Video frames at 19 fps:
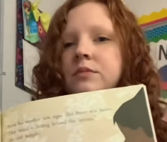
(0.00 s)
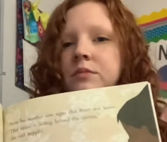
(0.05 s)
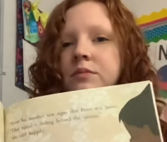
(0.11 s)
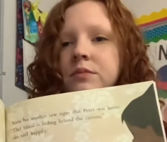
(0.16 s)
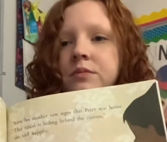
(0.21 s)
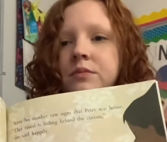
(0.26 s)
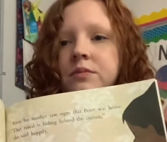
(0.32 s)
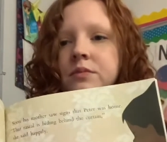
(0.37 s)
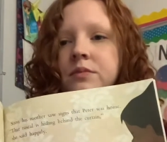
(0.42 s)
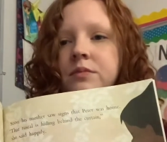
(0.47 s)

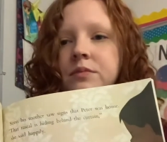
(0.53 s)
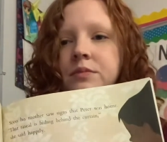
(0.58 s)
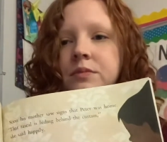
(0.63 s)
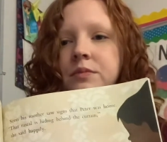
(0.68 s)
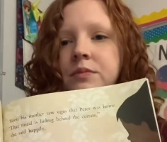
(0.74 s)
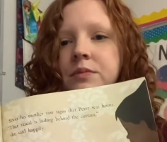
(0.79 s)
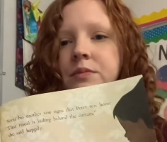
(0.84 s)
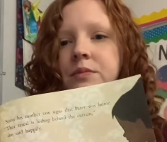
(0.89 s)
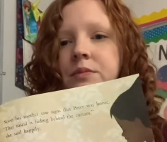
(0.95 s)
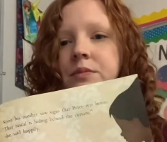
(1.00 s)

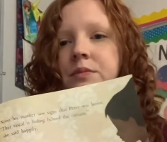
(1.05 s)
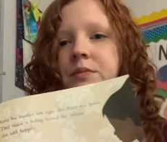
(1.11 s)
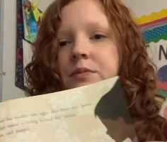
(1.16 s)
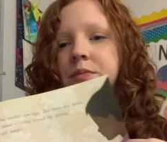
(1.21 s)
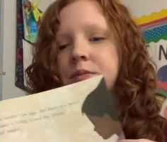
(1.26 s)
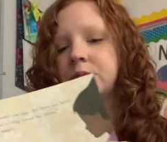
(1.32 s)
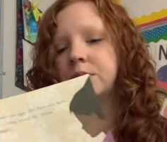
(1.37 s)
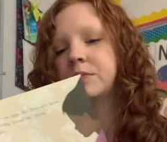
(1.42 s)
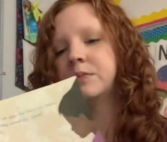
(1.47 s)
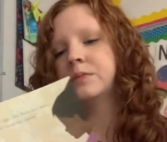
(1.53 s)

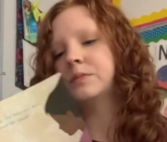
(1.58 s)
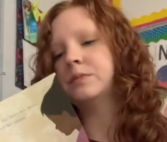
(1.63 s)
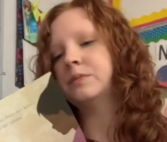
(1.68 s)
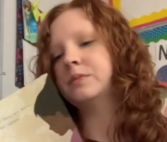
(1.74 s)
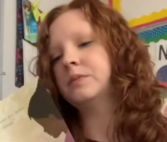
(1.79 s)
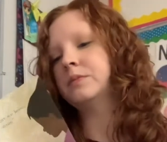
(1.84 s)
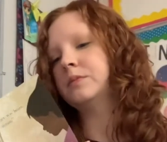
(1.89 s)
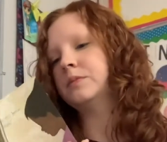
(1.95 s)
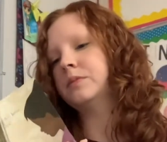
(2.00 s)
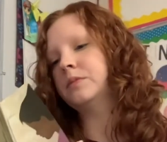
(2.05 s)

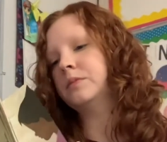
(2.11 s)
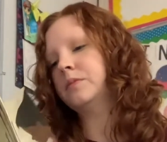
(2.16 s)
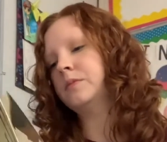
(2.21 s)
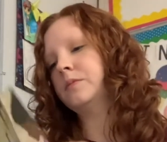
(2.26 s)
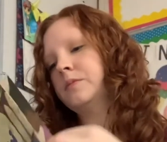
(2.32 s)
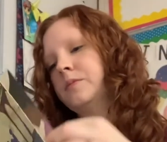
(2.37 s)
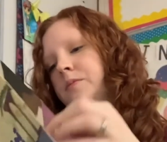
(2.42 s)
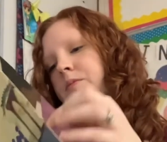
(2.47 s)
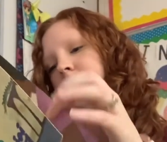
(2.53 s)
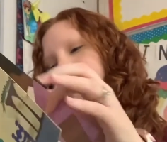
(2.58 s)

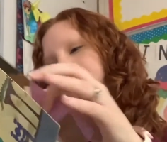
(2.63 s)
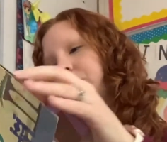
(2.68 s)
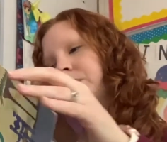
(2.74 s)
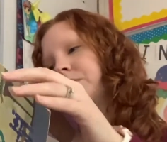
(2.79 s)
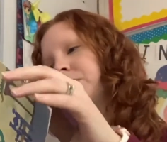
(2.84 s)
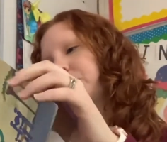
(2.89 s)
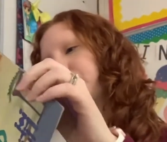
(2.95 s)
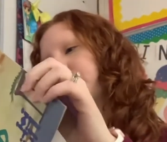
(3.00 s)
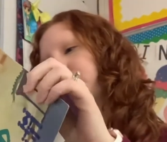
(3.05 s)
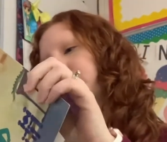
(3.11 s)
[no speech]